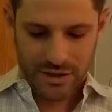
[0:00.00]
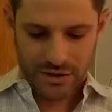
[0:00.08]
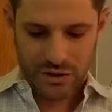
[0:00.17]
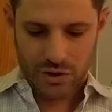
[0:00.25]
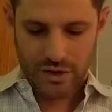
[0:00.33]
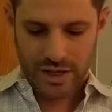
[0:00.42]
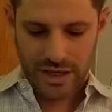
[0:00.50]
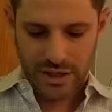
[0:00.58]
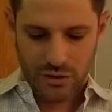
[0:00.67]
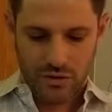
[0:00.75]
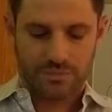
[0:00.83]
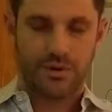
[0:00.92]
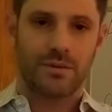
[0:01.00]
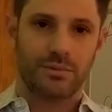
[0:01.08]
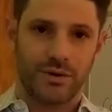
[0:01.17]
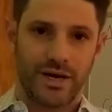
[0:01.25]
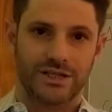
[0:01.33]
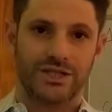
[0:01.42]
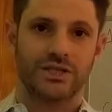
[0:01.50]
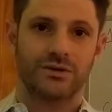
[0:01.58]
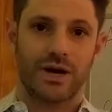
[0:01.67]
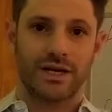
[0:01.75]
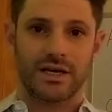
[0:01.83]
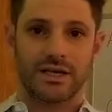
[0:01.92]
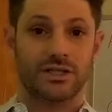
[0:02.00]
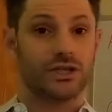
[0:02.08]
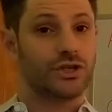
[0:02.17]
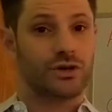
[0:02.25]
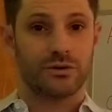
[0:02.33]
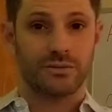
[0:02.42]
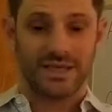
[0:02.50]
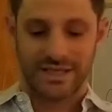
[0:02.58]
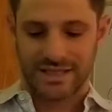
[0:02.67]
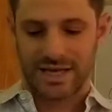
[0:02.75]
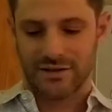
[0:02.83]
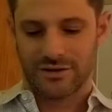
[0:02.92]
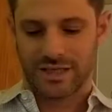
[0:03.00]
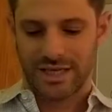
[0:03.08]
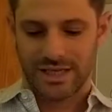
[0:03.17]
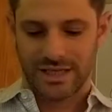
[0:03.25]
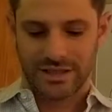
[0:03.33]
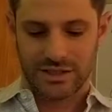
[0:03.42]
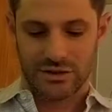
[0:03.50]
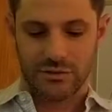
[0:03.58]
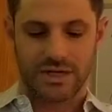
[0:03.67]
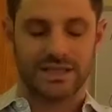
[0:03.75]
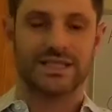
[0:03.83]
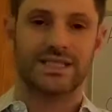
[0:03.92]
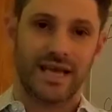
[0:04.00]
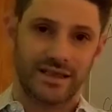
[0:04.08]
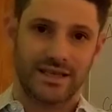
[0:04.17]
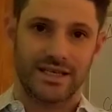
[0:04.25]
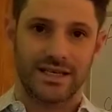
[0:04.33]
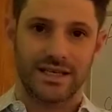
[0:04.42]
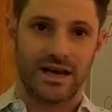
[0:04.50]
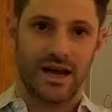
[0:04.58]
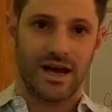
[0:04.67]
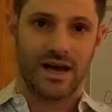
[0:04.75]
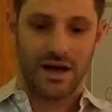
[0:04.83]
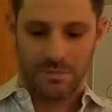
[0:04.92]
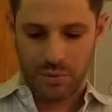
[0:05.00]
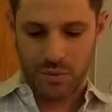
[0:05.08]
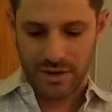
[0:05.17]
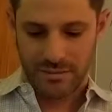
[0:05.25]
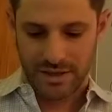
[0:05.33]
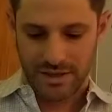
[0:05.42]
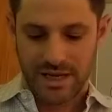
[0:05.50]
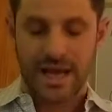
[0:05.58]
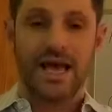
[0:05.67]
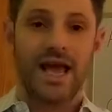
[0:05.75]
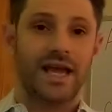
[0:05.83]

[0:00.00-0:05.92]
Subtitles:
So in your preparation, you want to determine the seller needs, you want to set the appointment,